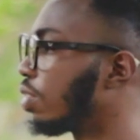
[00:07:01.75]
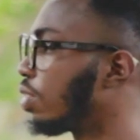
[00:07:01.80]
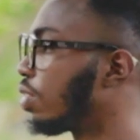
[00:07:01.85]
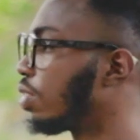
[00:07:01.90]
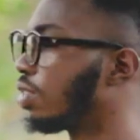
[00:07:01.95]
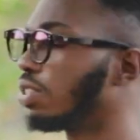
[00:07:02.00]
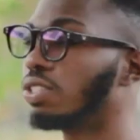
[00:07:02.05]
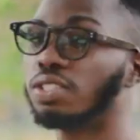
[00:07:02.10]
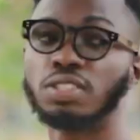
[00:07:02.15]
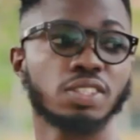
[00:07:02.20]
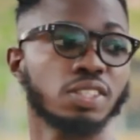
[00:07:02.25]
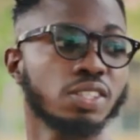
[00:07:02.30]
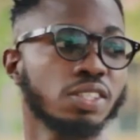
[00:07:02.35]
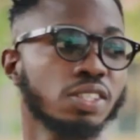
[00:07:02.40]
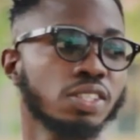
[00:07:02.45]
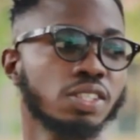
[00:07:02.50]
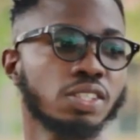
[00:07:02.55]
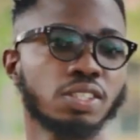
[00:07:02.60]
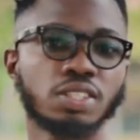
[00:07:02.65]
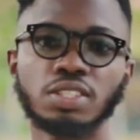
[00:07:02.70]

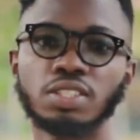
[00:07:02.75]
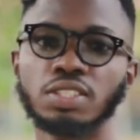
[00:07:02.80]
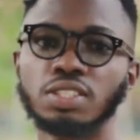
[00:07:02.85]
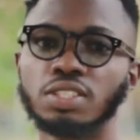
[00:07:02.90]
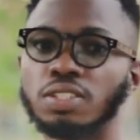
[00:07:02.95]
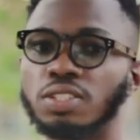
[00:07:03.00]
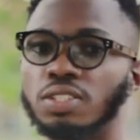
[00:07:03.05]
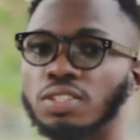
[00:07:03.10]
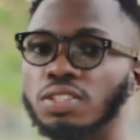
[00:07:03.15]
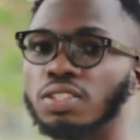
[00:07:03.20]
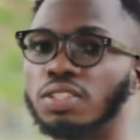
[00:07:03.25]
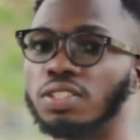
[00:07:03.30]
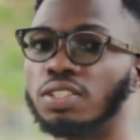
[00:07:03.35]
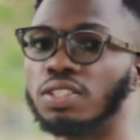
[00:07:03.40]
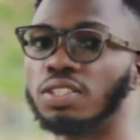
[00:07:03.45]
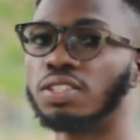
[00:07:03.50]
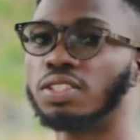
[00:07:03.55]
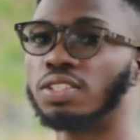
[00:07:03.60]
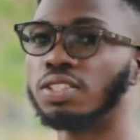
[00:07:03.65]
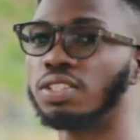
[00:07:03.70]

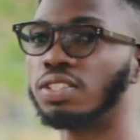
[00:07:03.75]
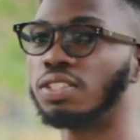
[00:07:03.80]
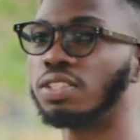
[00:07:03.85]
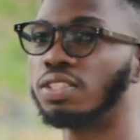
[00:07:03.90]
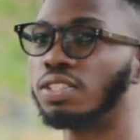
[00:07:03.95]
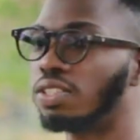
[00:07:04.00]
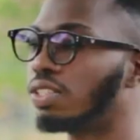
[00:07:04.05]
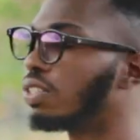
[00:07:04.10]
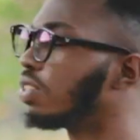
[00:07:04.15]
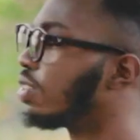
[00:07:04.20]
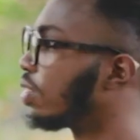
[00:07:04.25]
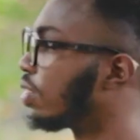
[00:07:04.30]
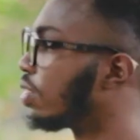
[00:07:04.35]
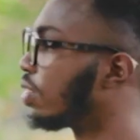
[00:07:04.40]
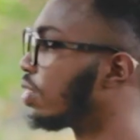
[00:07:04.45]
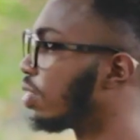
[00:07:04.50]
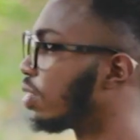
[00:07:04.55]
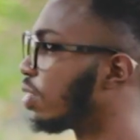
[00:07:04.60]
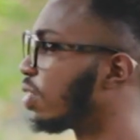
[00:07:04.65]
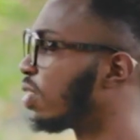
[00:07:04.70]

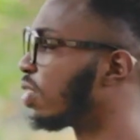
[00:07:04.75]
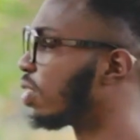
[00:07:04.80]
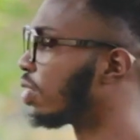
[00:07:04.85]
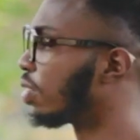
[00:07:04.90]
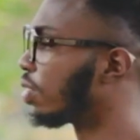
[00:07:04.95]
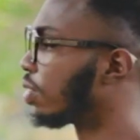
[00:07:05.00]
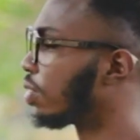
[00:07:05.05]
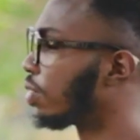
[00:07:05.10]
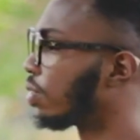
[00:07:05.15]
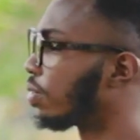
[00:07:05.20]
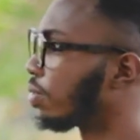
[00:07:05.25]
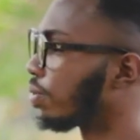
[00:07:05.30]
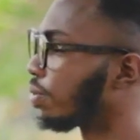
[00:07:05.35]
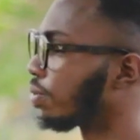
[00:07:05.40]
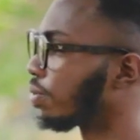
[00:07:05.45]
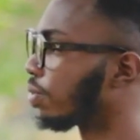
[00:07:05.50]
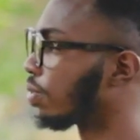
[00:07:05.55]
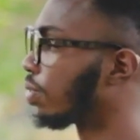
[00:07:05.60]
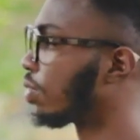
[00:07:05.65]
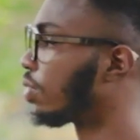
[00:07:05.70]

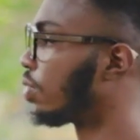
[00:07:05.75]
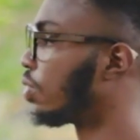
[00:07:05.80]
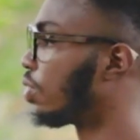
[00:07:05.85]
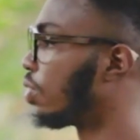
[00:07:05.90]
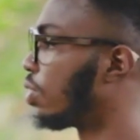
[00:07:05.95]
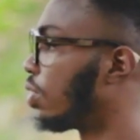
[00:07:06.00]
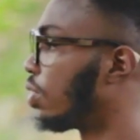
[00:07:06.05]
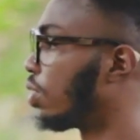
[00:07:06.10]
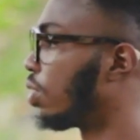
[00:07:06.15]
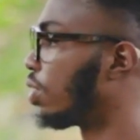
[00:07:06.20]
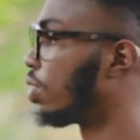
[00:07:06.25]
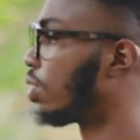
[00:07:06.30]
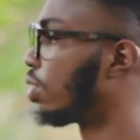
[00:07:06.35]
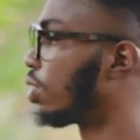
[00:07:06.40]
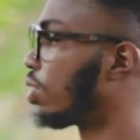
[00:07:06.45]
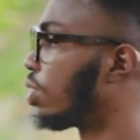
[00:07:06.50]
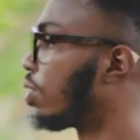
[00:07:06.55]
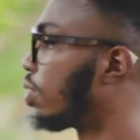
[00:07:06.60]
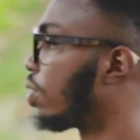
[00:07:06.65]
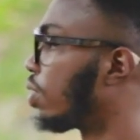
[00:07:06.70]

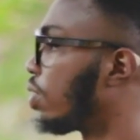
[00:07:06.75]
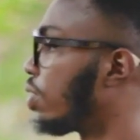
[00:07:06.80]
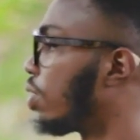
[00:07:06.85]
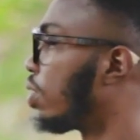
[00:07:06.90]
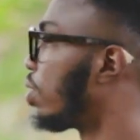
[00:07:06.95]
(not speaking)